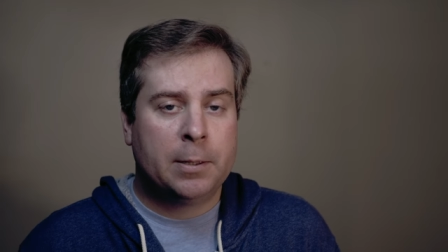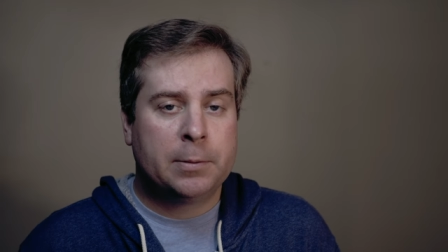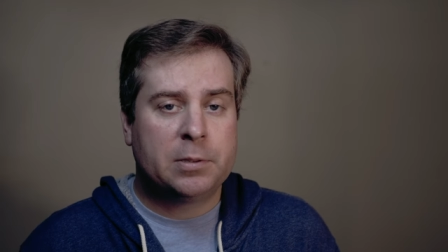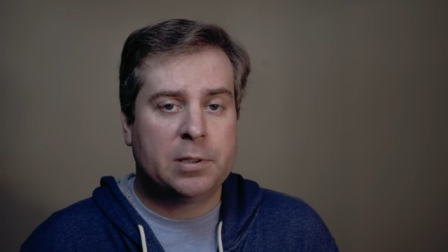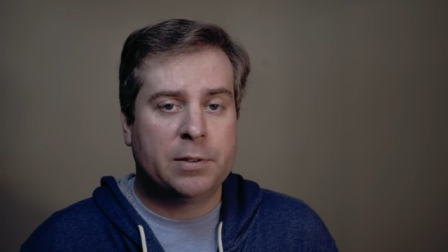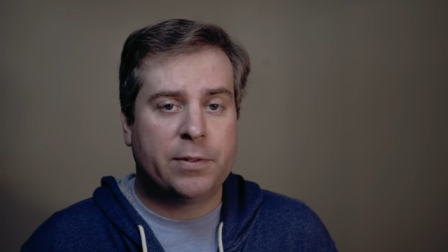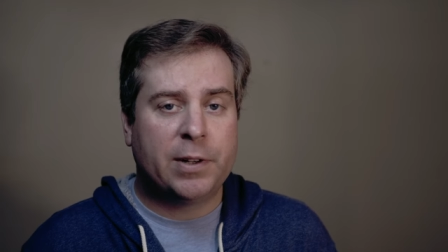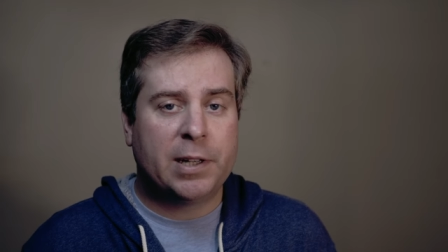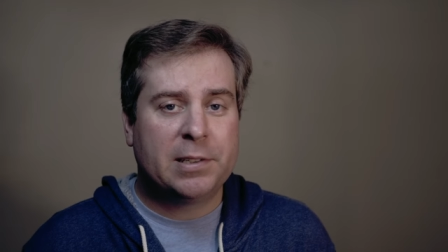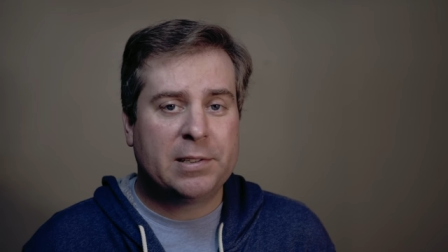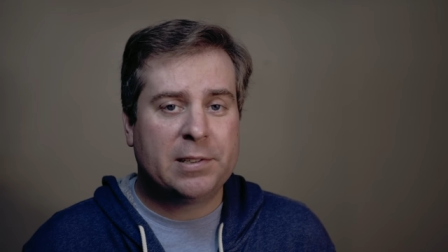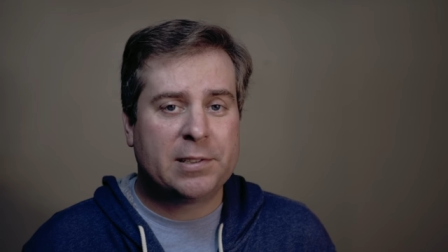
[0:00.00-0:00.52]

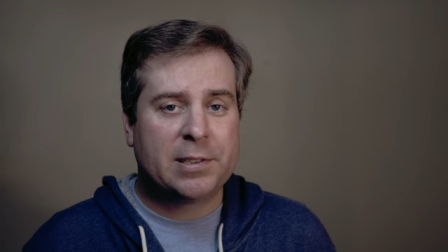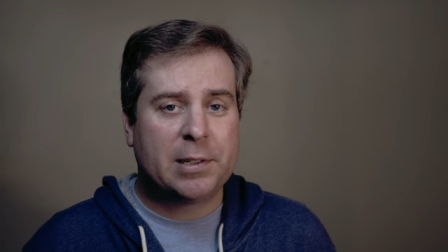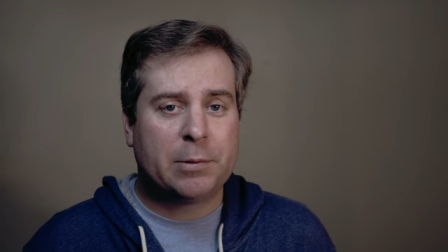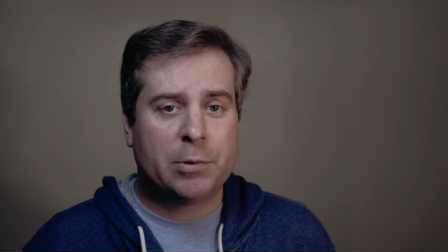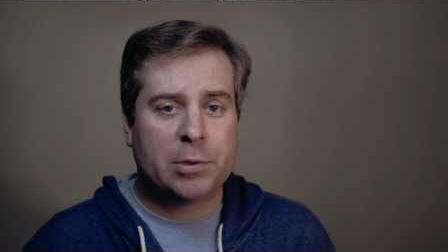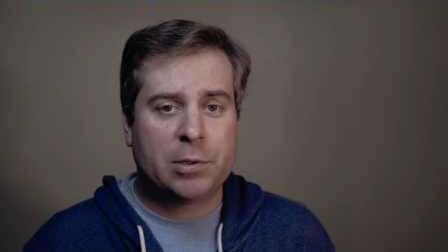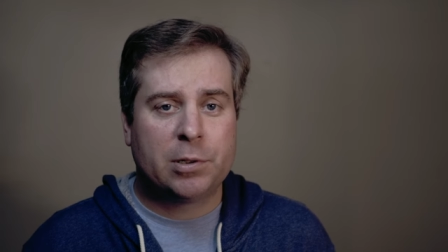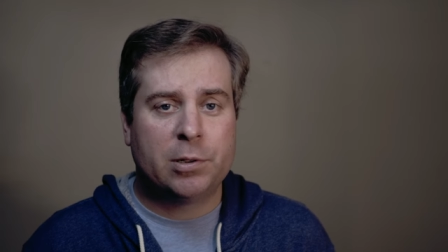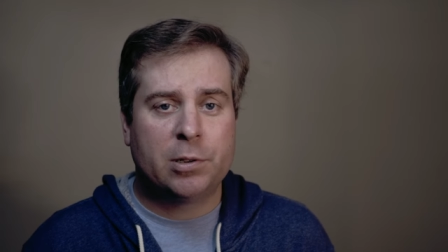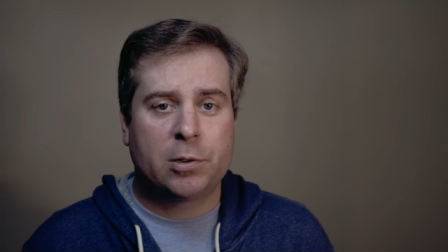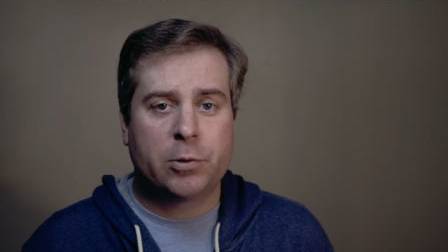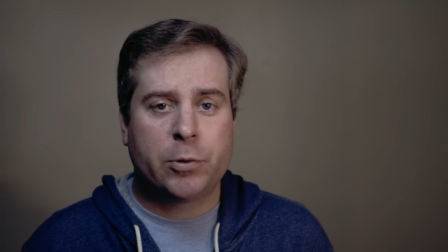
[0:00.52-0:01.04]
devices that
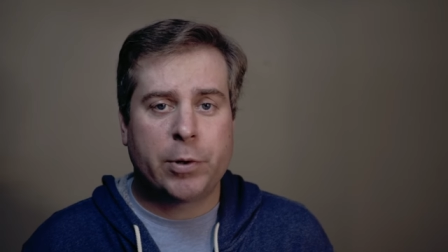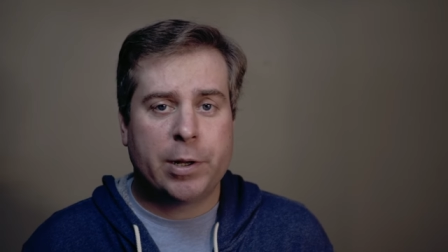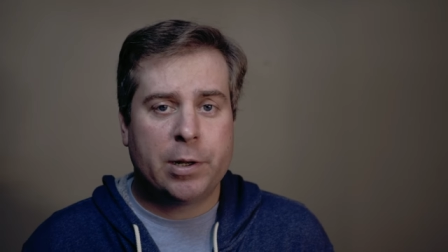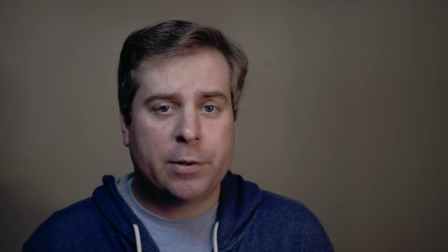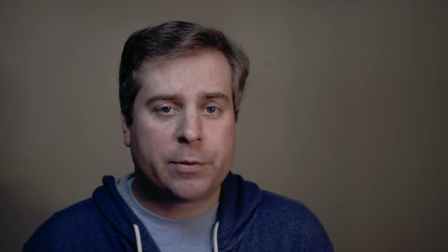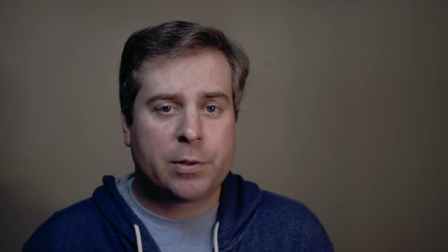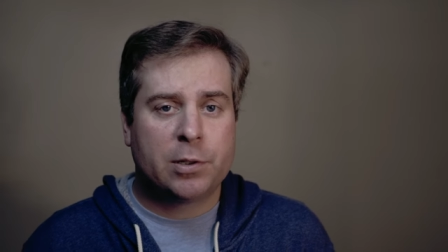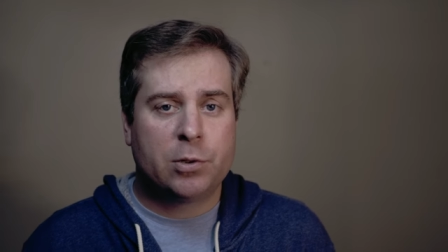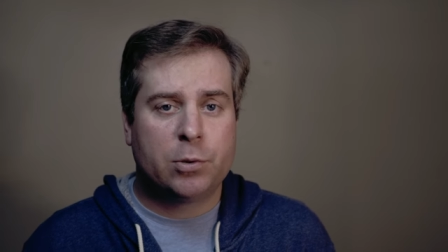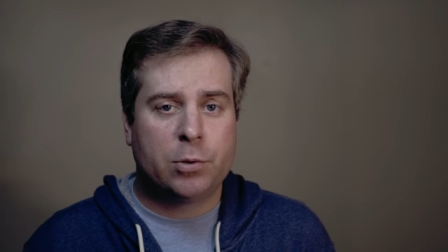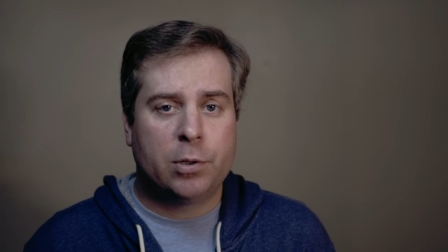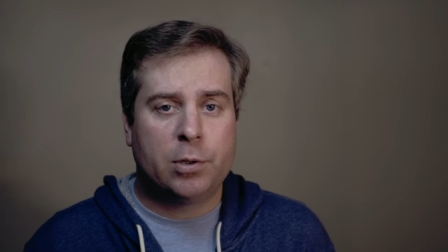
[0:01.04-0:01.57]
return creative
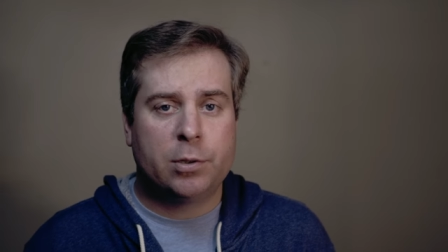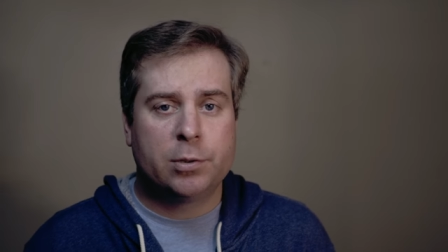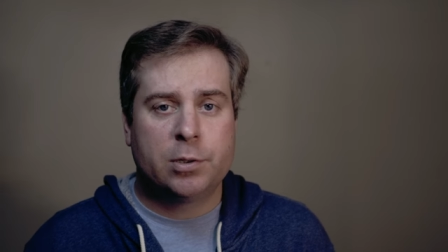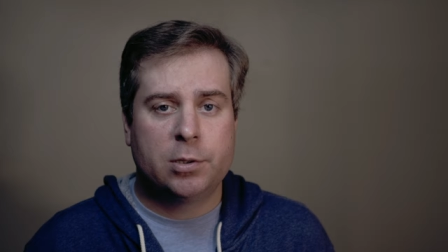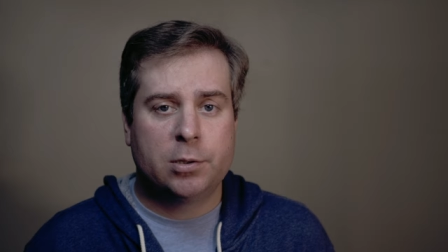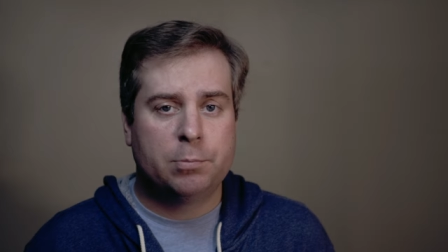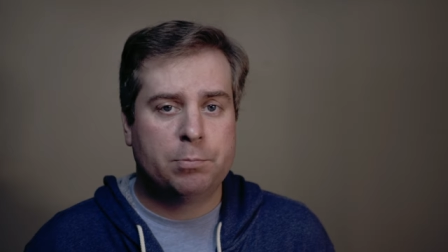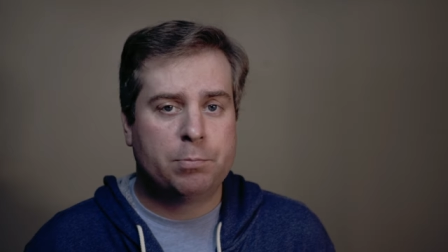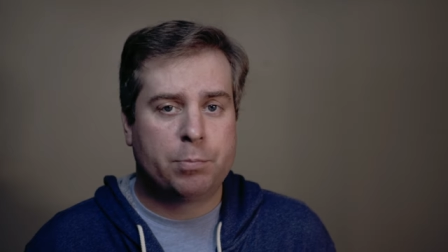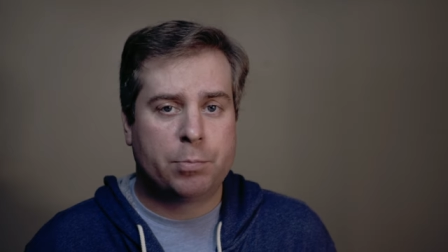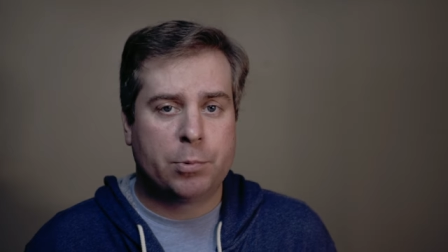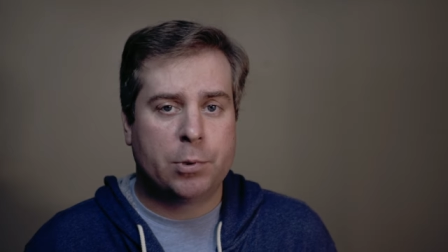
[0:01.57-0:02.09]
control
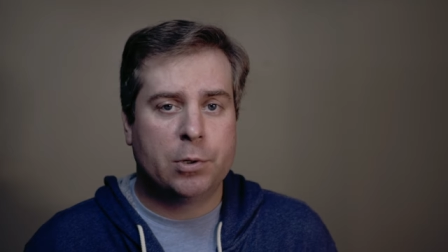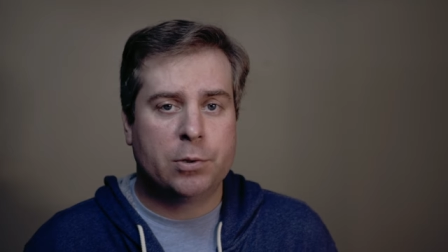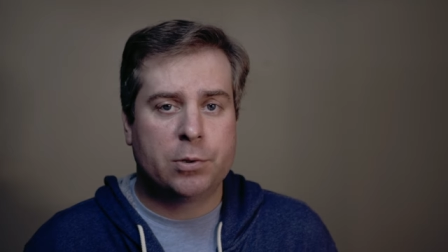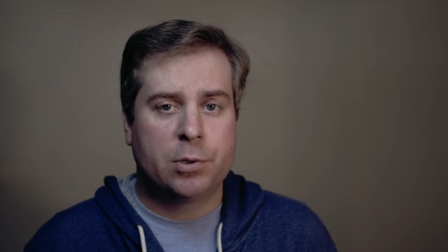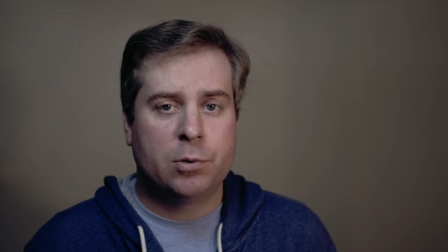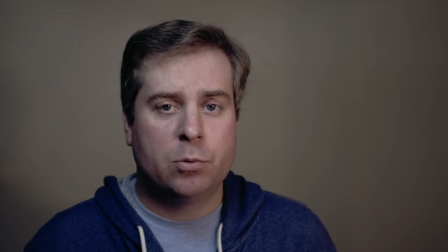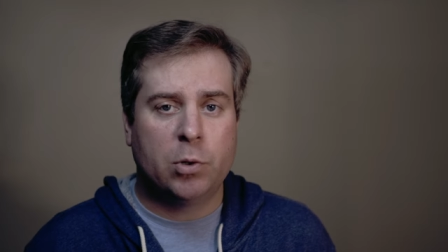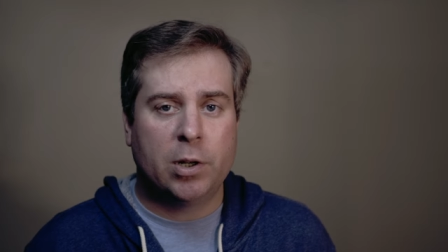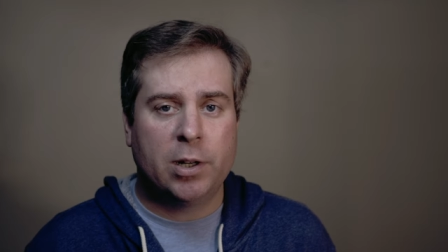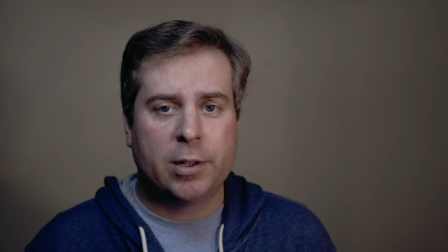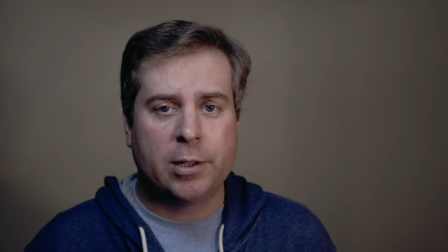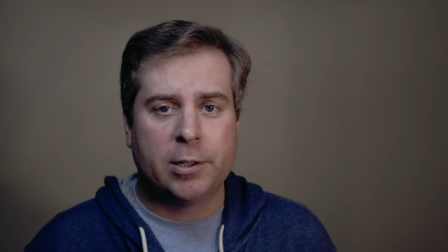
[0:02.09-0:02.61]
to those
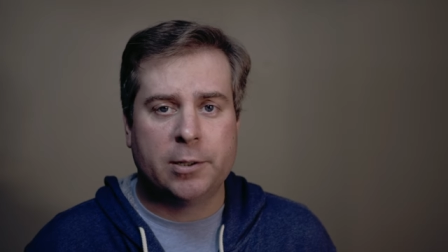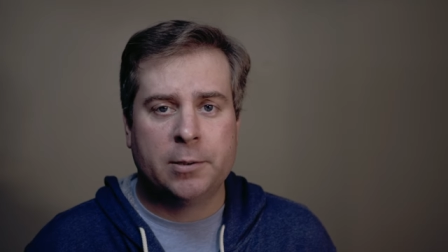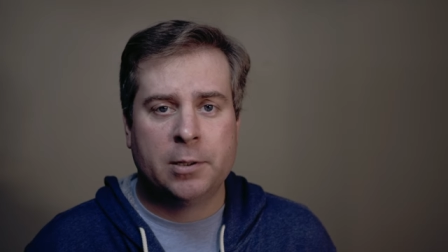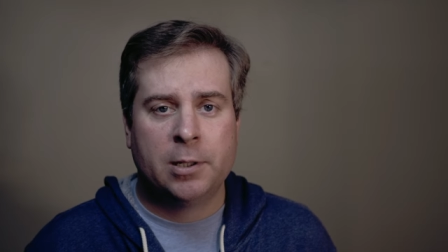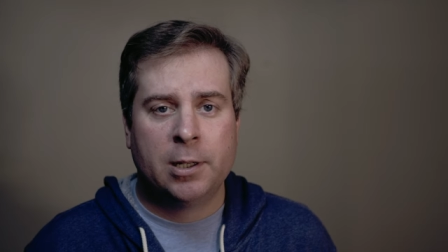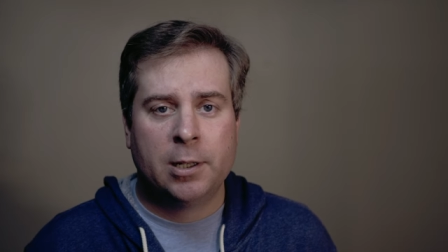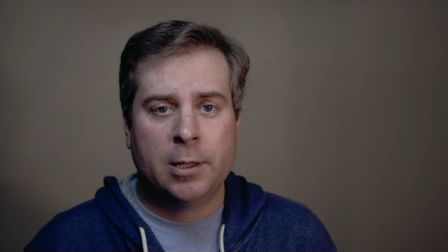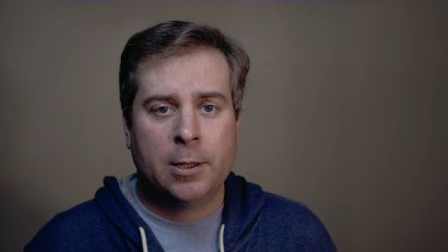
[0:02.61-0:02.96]
who want it